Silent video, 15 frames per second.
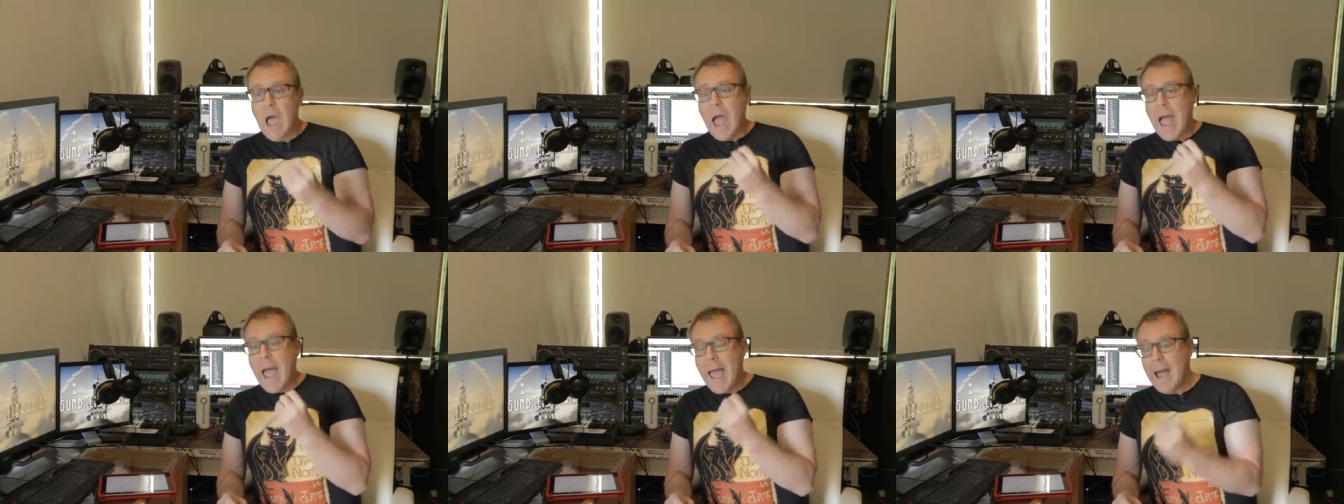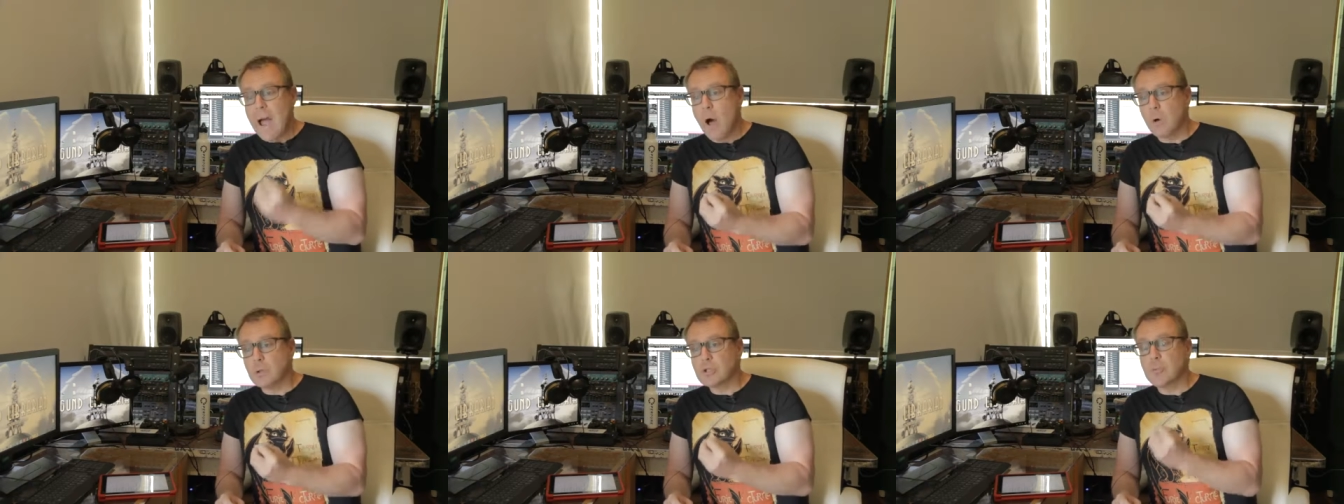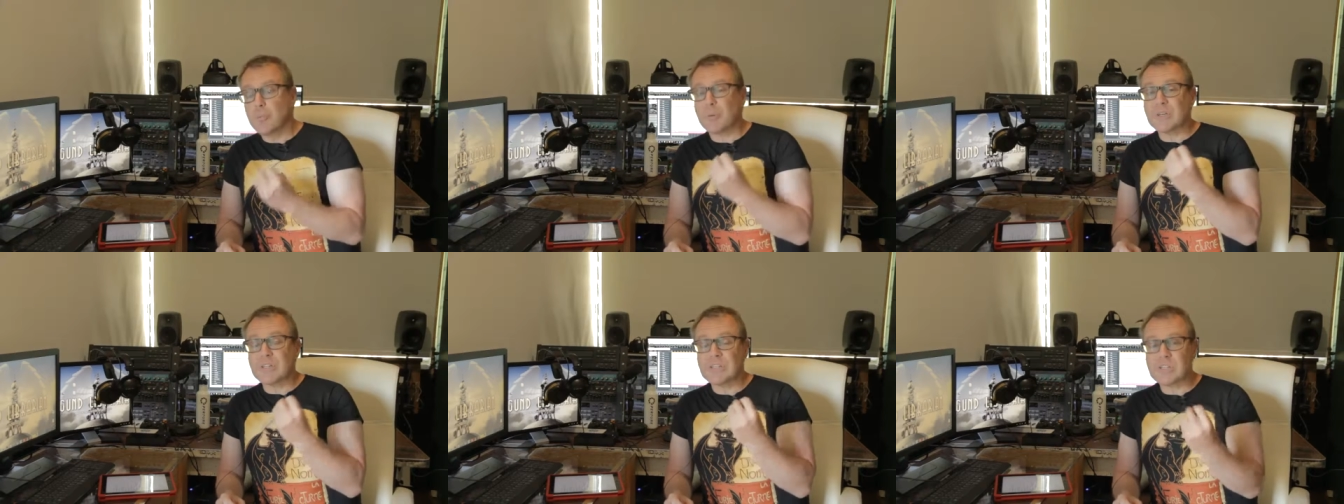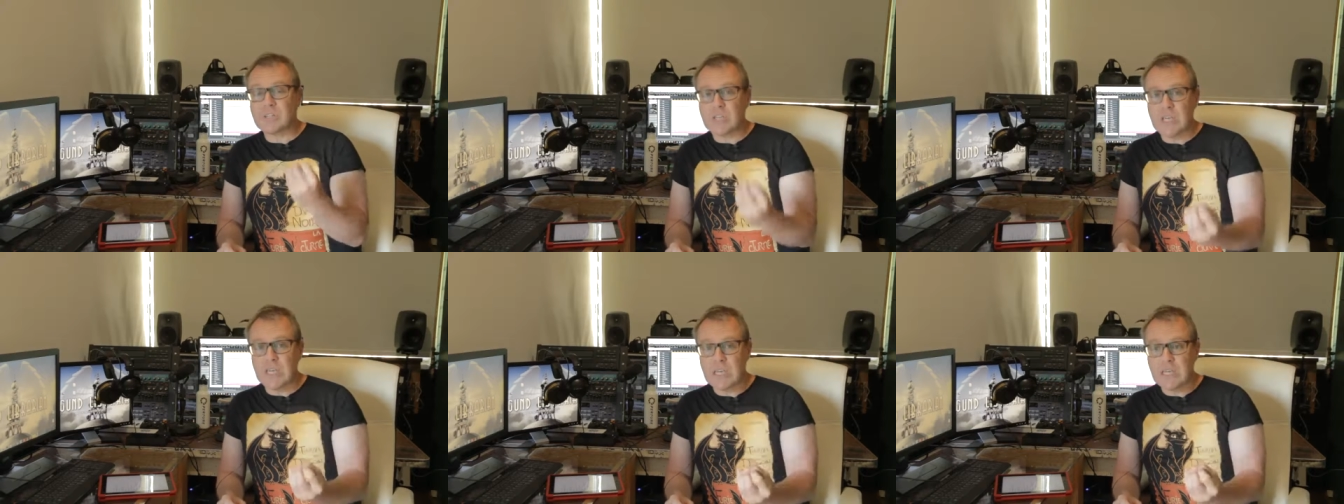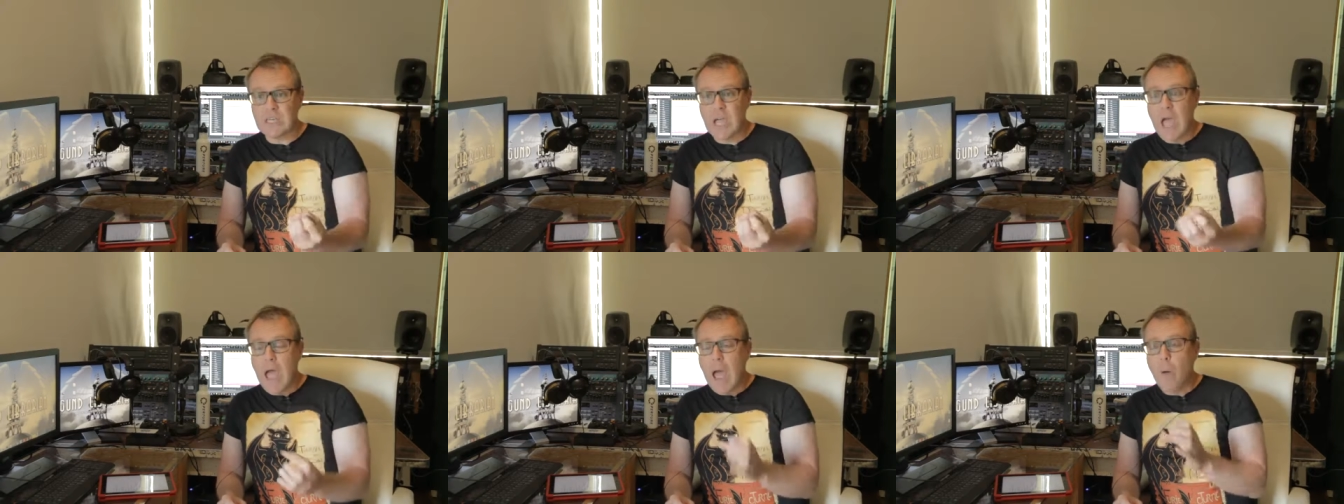how to proceed,
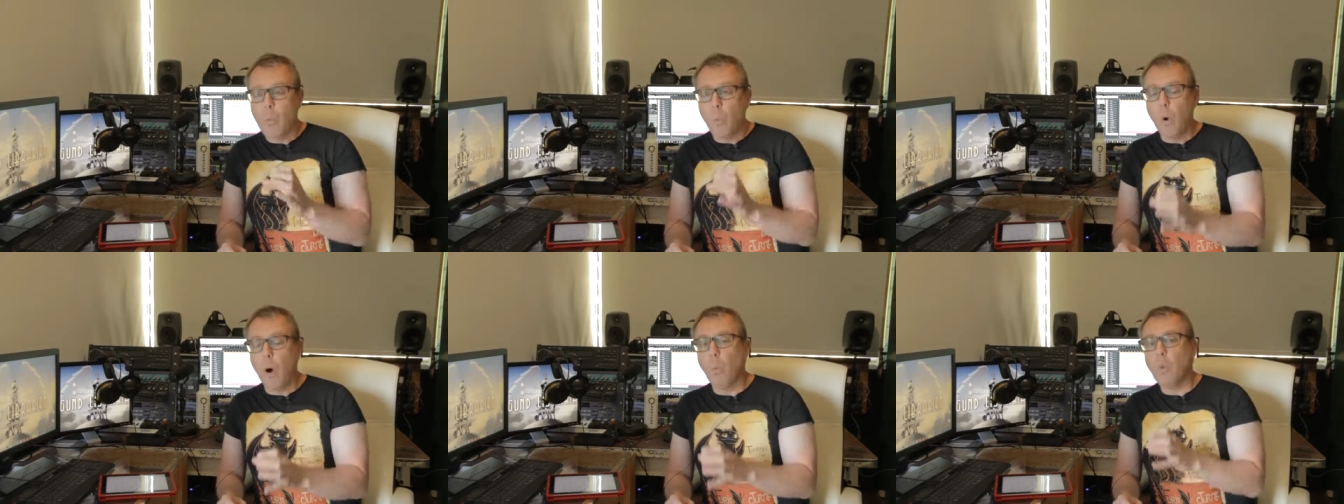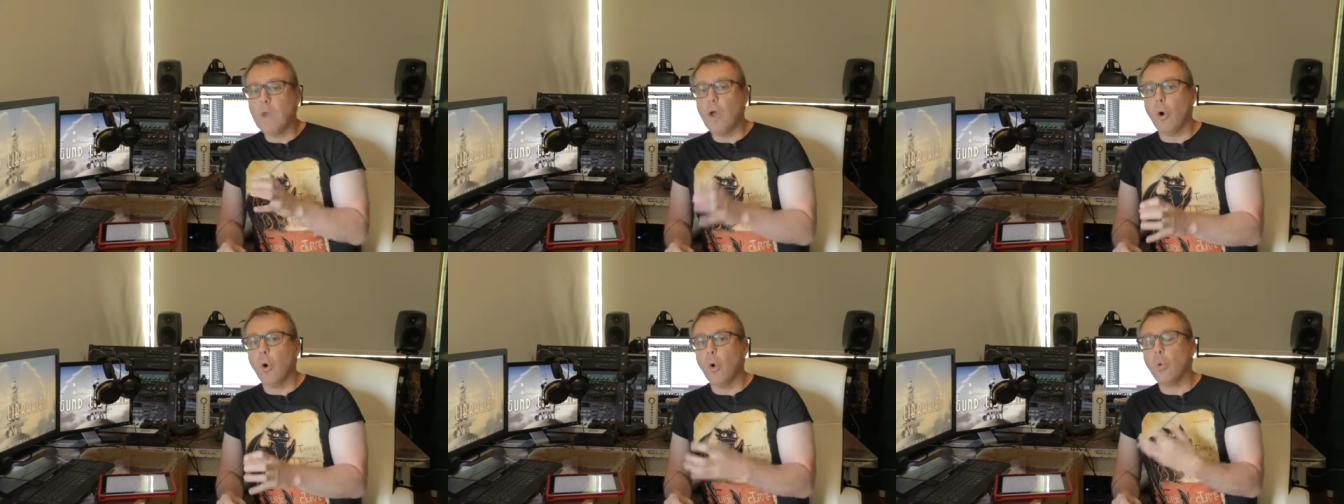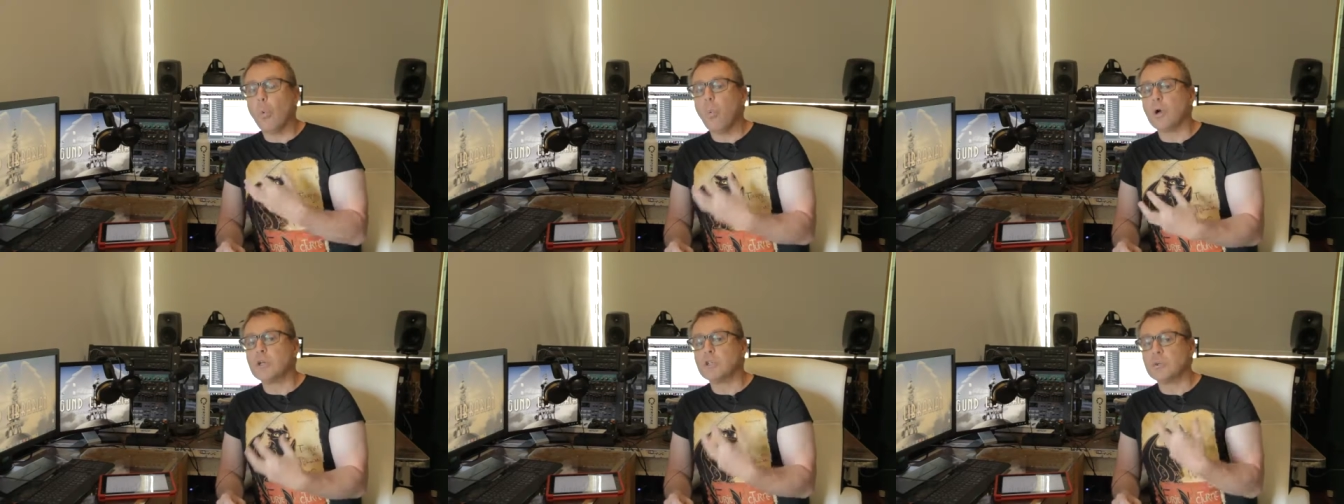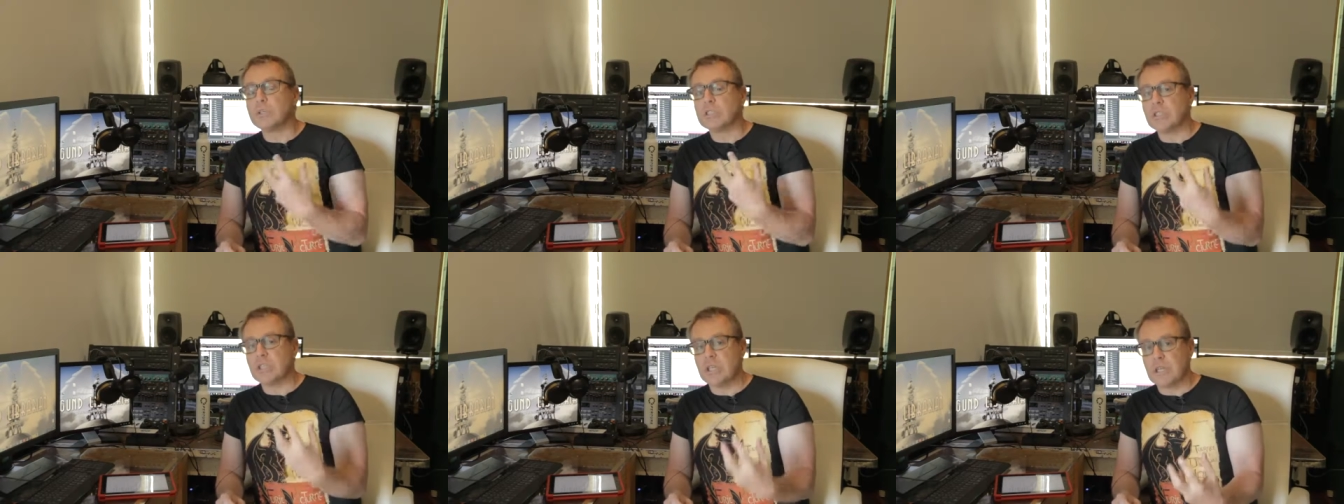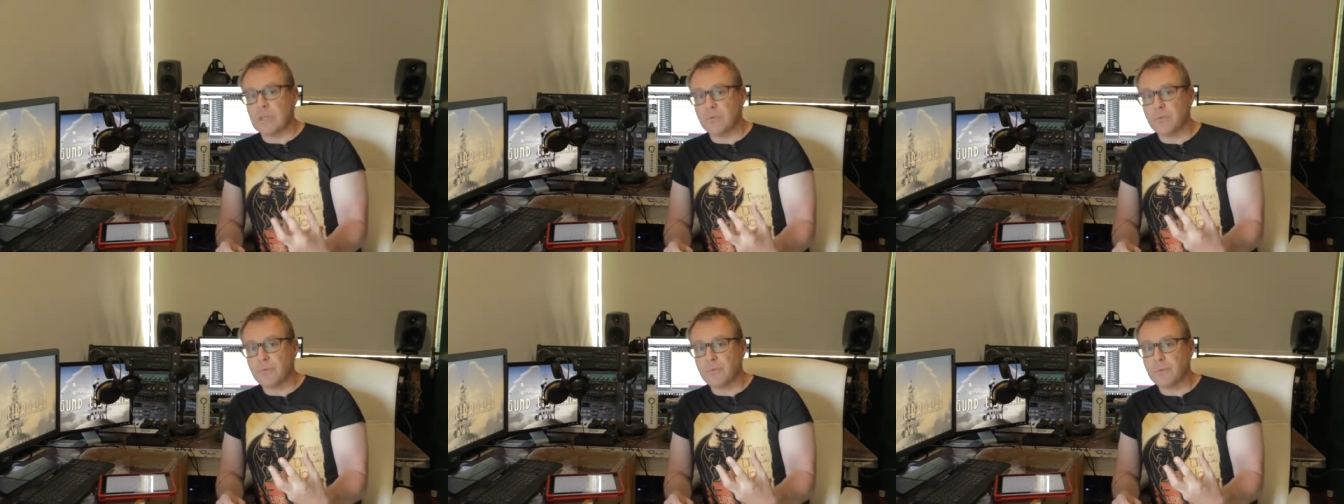and what we all want to achieve.